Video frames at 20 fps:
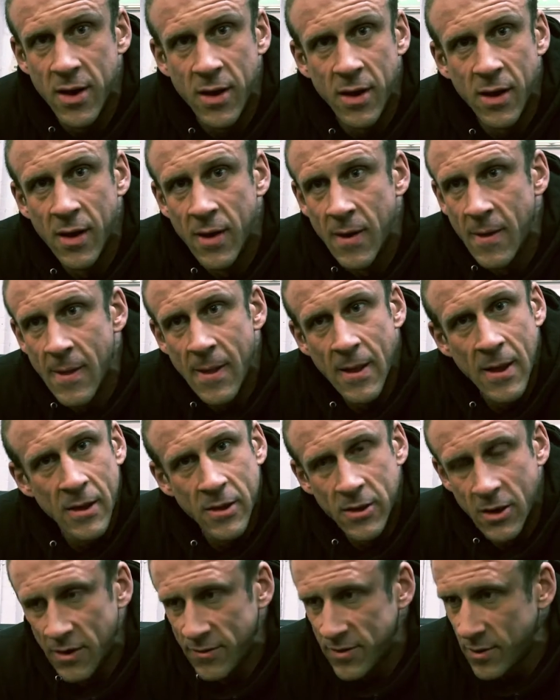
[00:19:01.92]

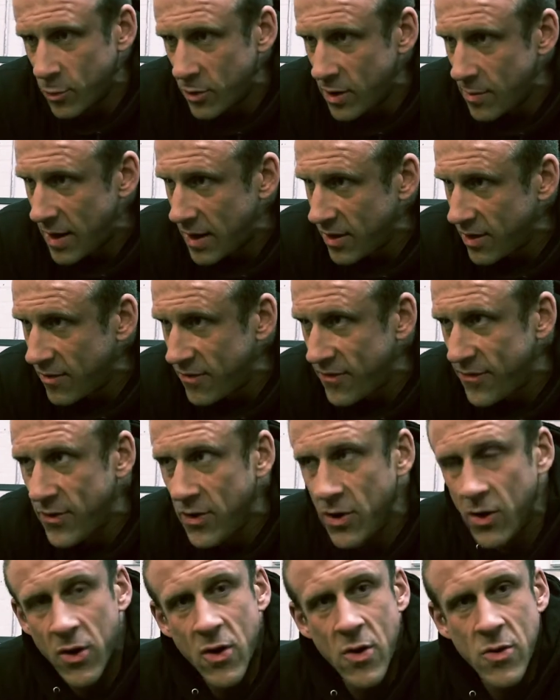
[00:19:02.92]
They don't have to worry about their
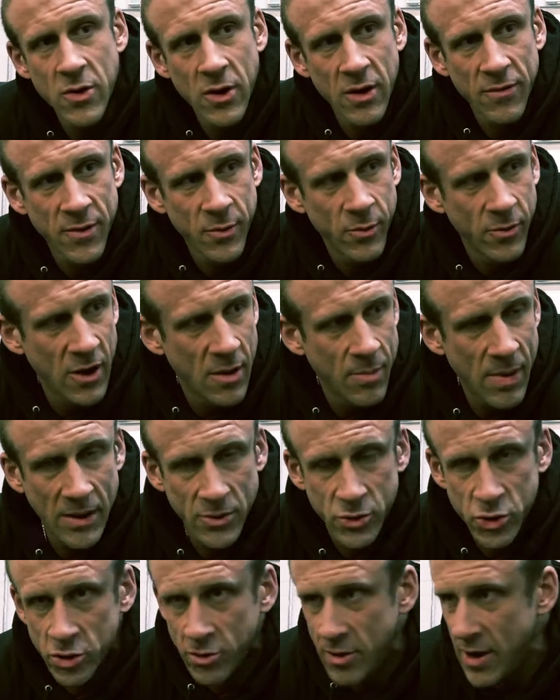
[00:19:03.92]
food, they don't have to worry
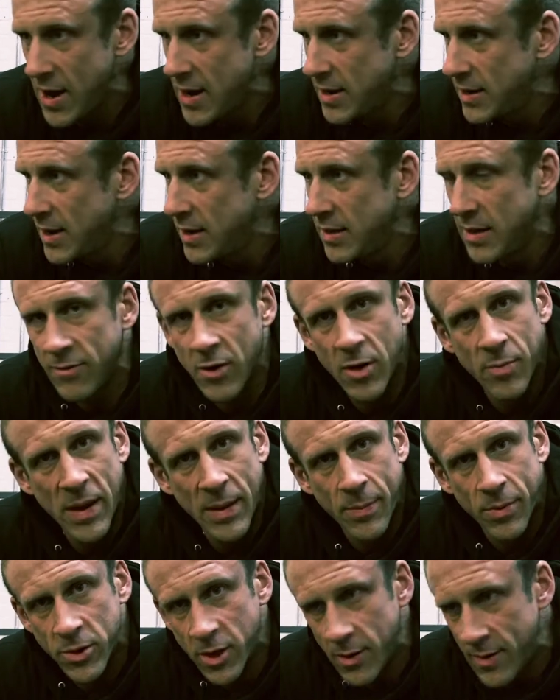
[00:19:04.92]
about training, they've got
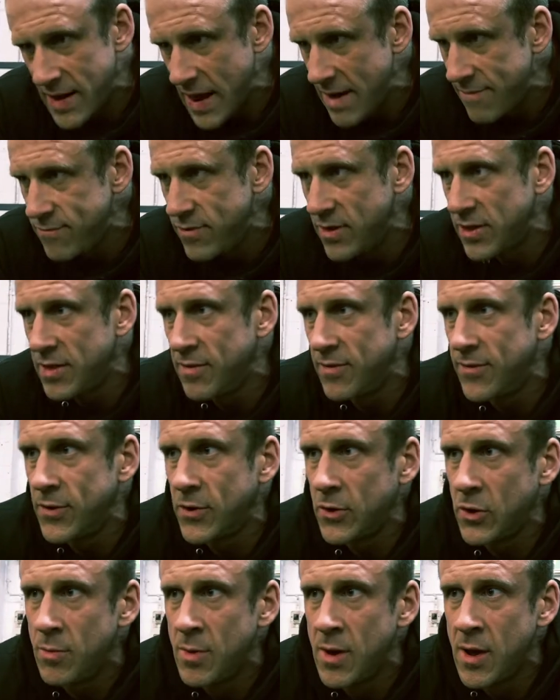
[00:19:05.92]
people doing everything
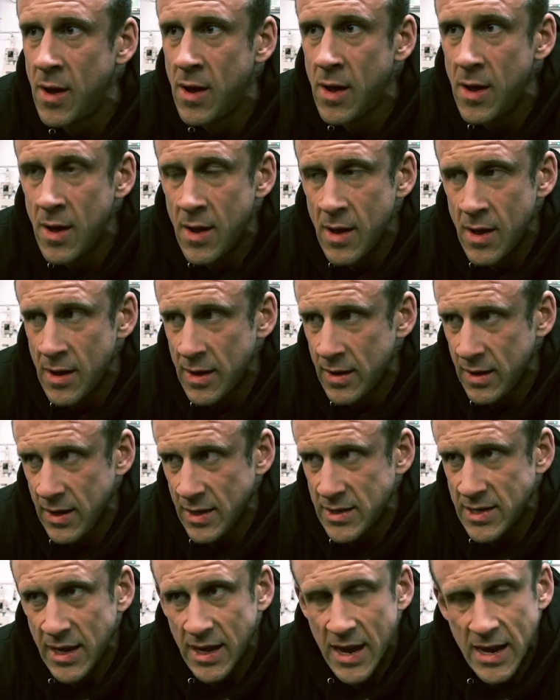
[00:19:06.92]
for them.
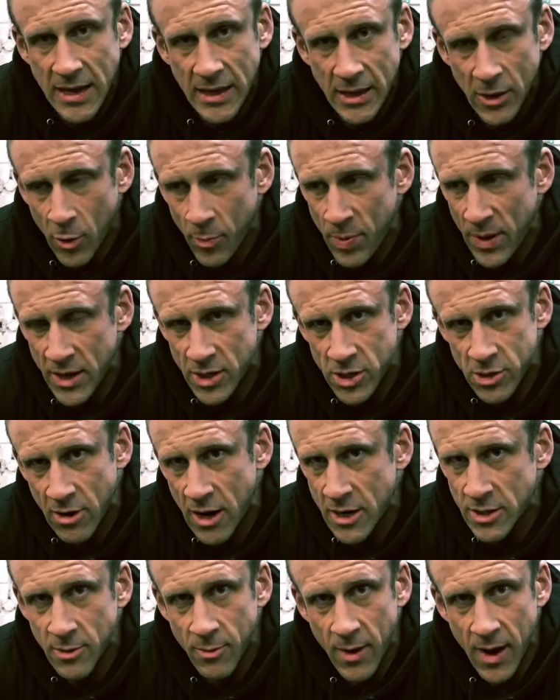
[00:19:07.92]
You take any little bit of
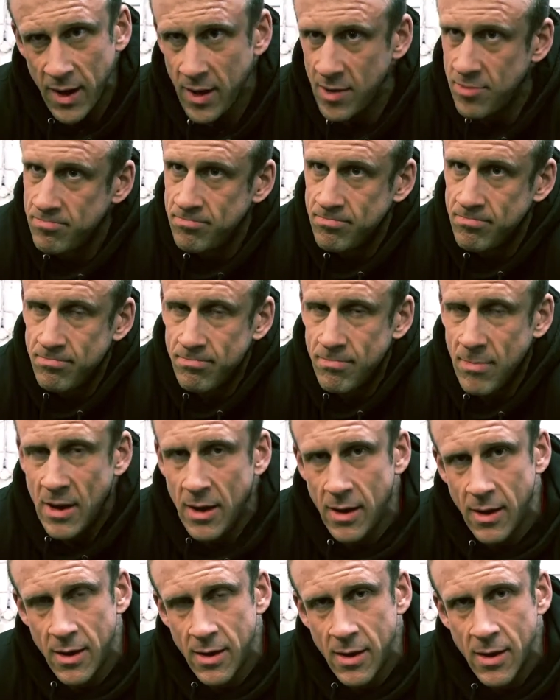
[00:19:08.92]
stress away,
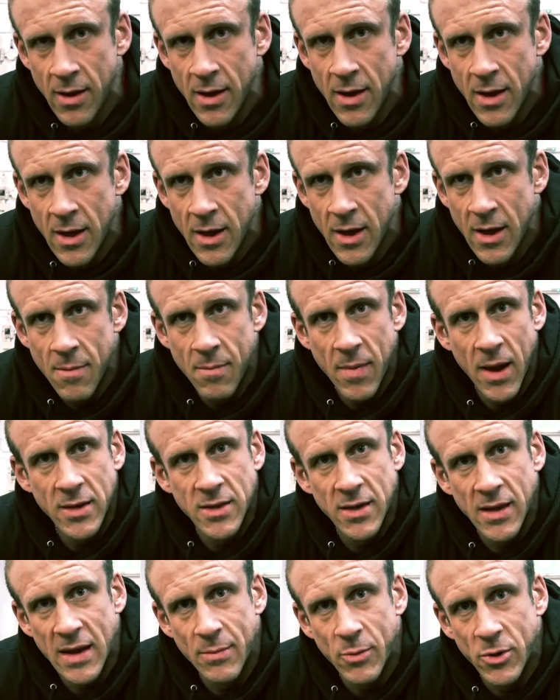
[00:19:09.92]

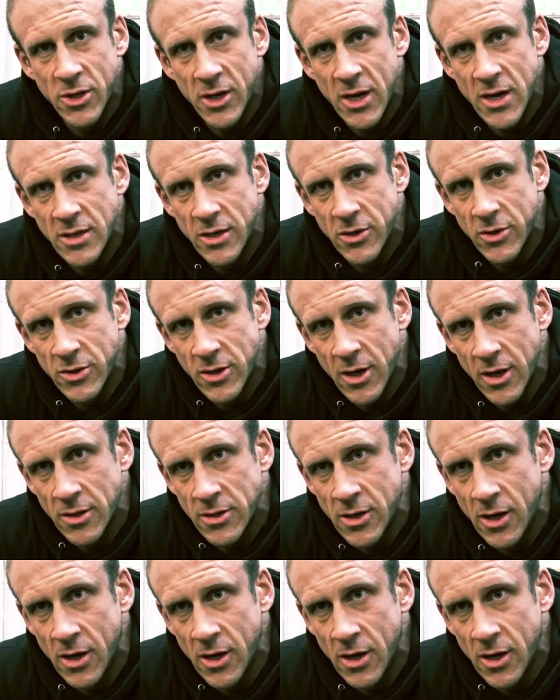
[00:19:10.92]
makes it that much easier, doesn't it?